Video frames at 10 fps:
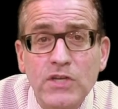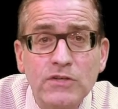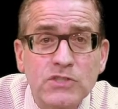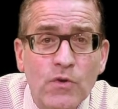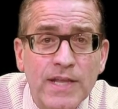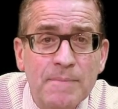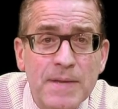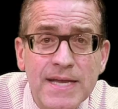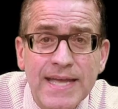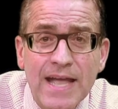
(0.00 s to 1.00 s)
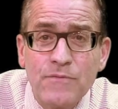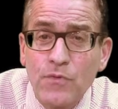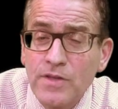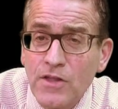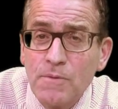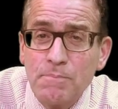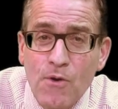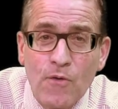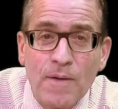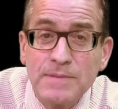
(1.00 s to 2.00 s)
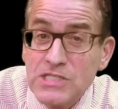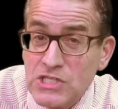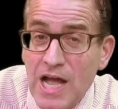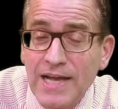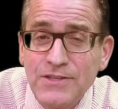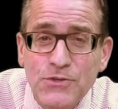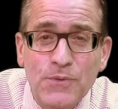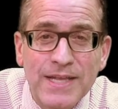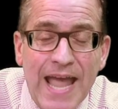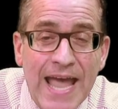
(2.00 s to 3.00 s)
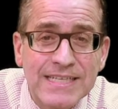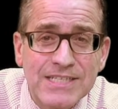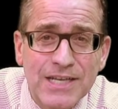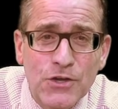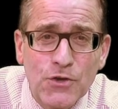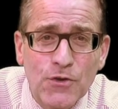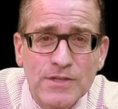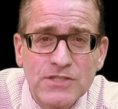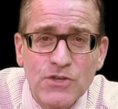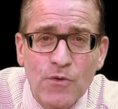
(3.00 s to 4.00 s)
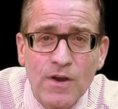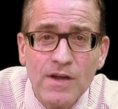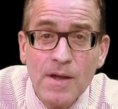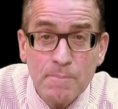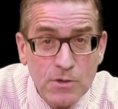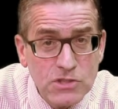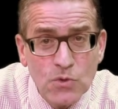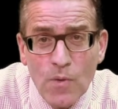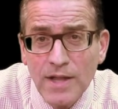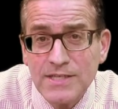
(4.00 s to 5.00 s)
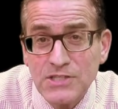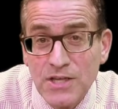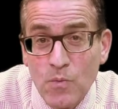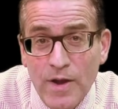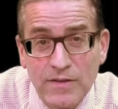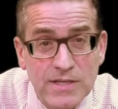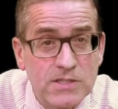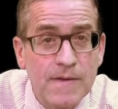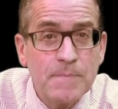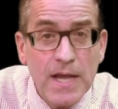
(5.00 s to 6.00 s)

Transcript: to your joining me again for another program designed to enhance and encourage your personal wellness and awareness.